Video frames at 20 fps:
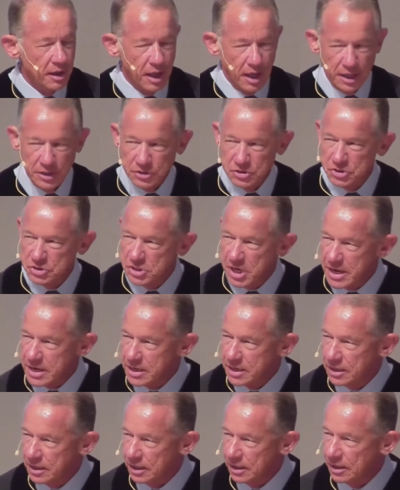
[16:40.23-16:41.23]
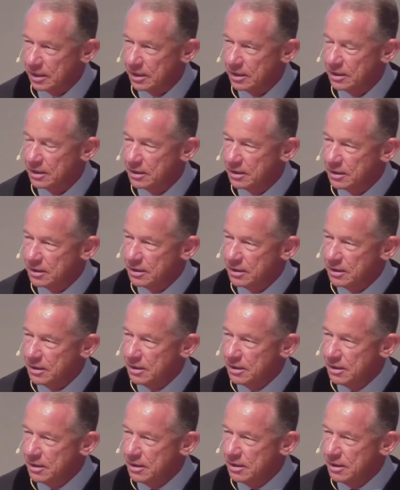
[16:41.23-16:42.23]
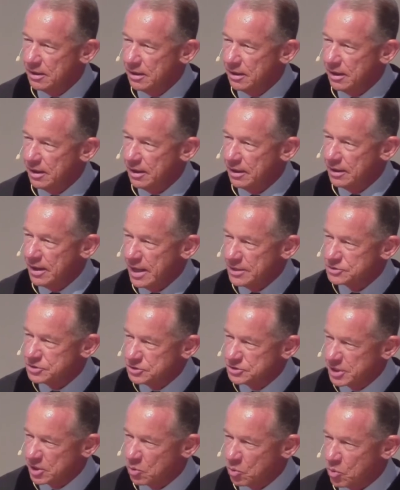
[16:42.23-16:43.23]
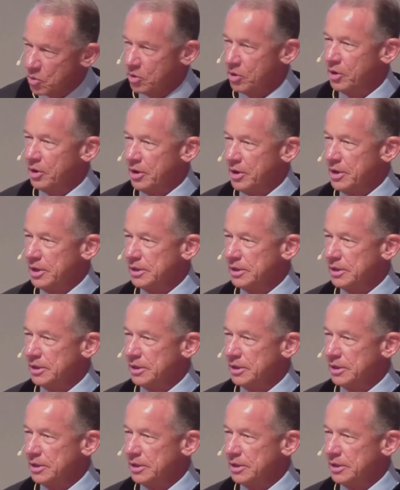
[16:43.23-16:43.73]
and shaking and hasn't said a word."